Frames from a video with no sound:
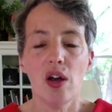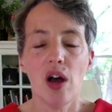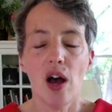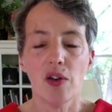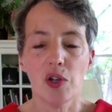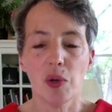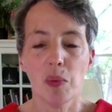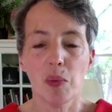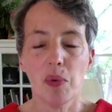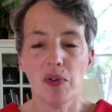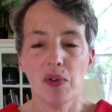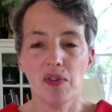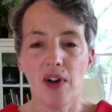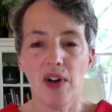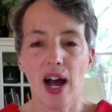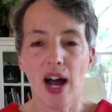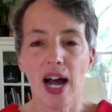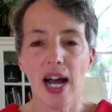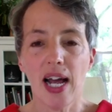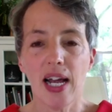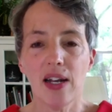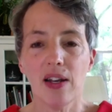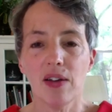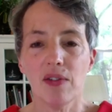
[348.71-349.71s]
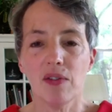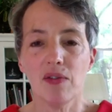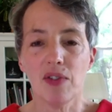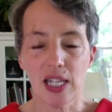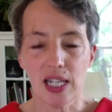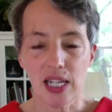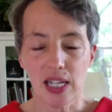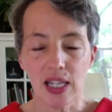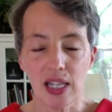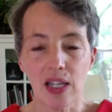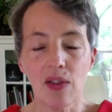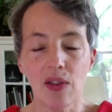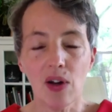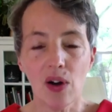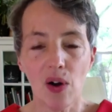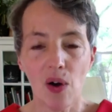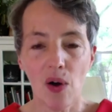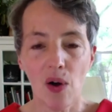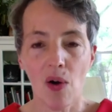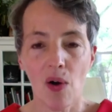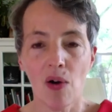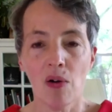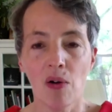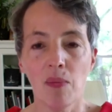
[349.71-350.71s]
to provide visits in their
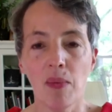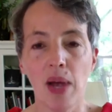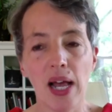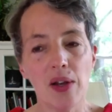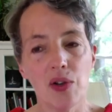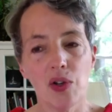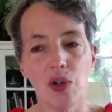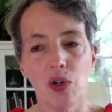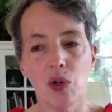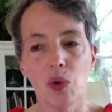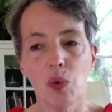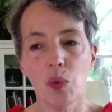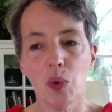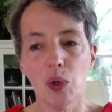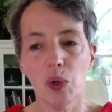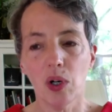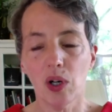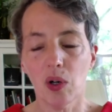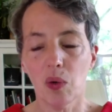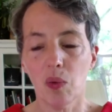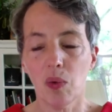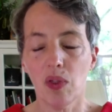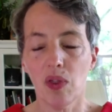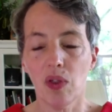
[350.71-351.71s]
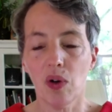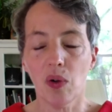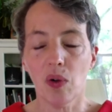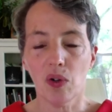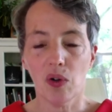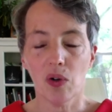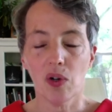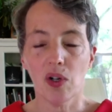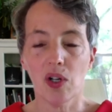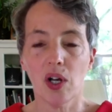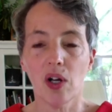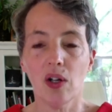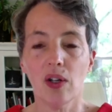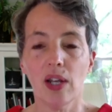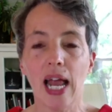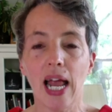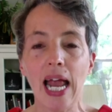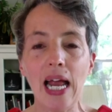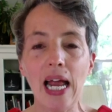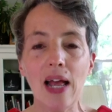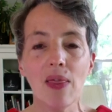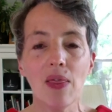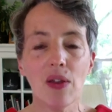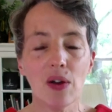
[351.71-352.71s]
home and to work with the older adult
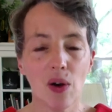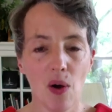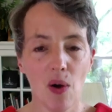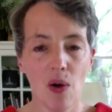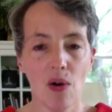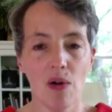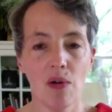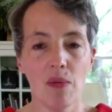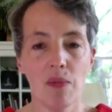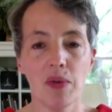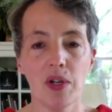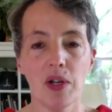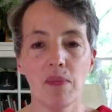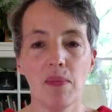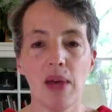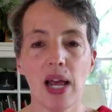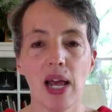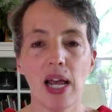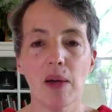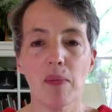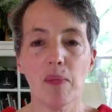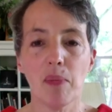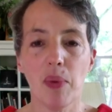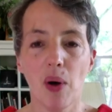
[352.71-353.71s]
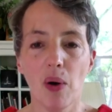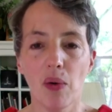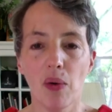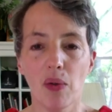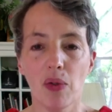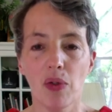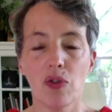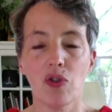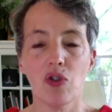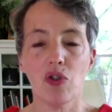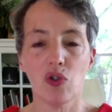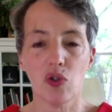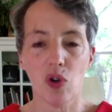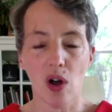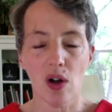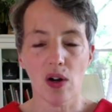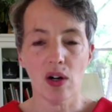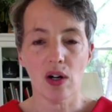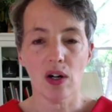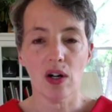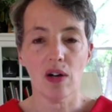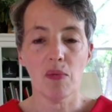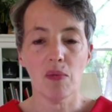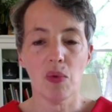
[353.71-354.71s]
and their home to make both
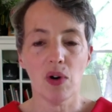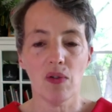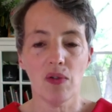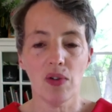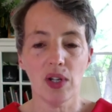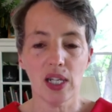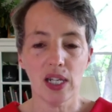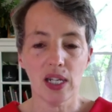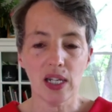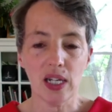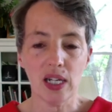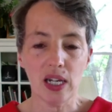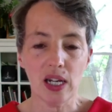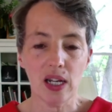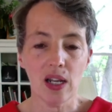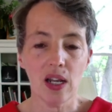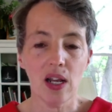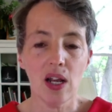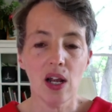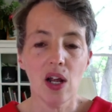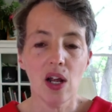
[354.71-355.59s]
stronger and more resilient